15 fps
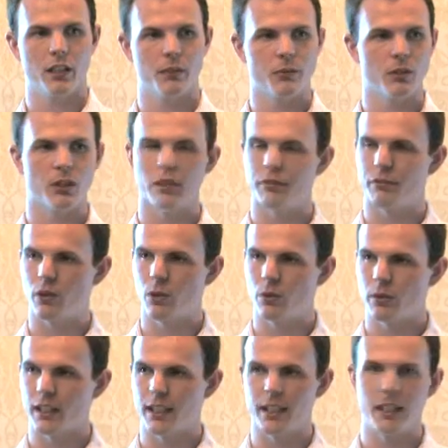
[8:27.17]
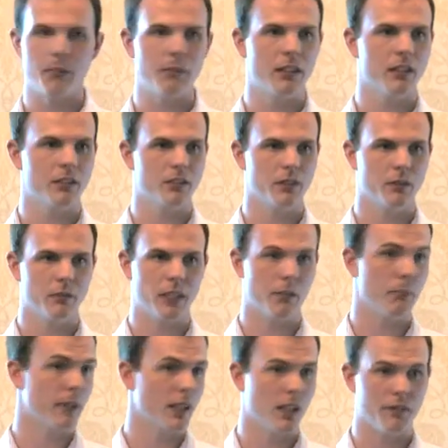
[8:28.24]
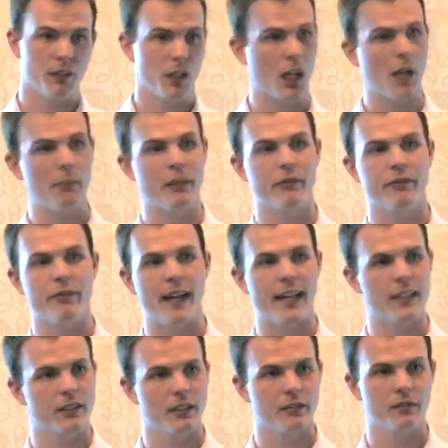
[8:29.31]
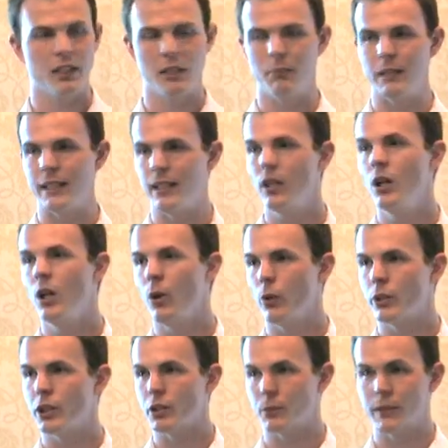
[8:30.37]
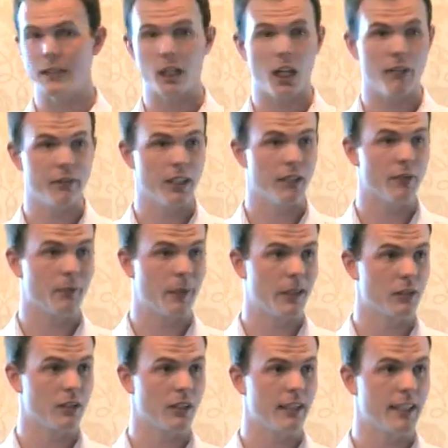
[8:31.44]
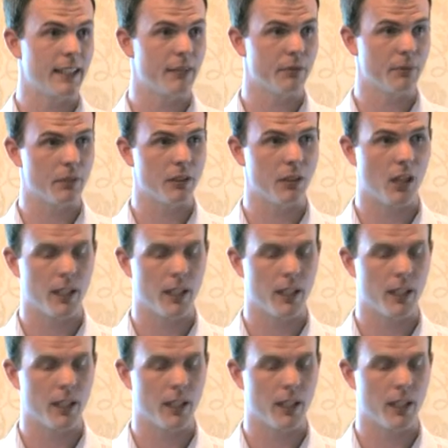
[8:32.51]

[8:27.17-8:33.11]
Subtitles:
customer's on the phone, they can email it to them, they can print off a copy, fax it if need be, or just read off the information they need from the